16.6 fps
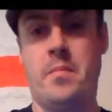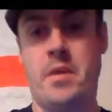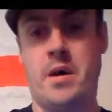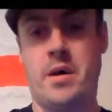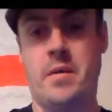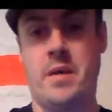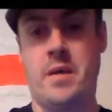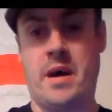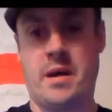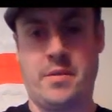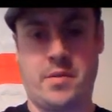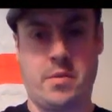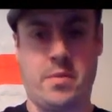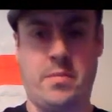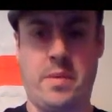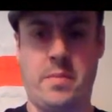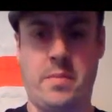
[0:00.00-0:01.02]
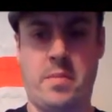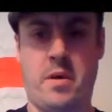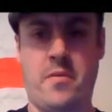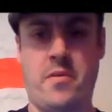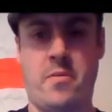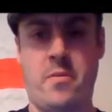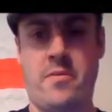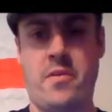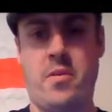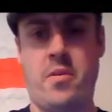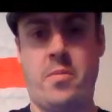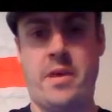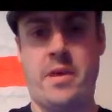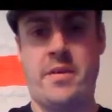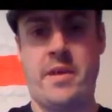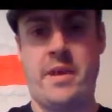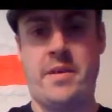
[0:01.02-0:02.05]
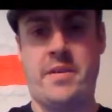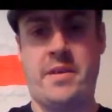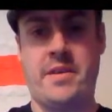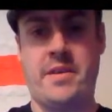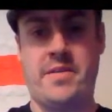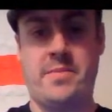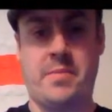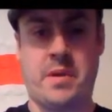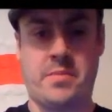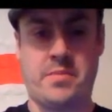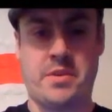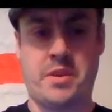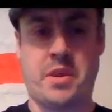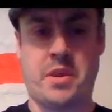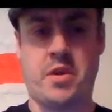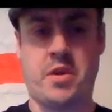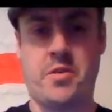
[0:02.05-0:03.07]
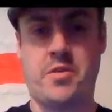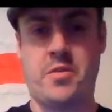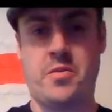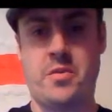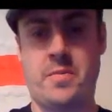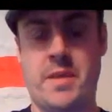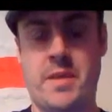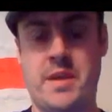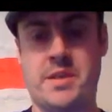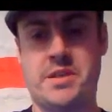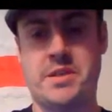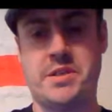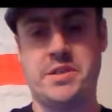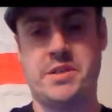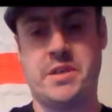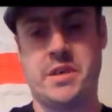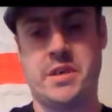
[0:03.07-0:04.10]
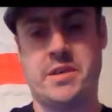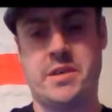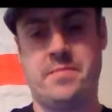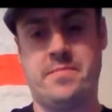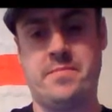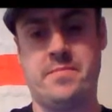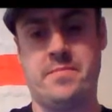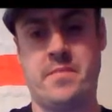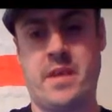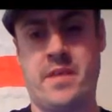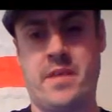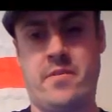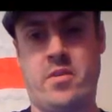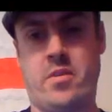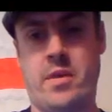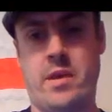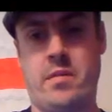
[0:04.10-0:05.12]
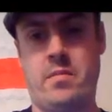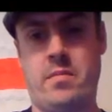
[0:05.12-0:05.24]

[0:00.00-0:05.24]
I'll do a bit more of a review bit at the end of this, but I'm just going to go through the matches, give a quick,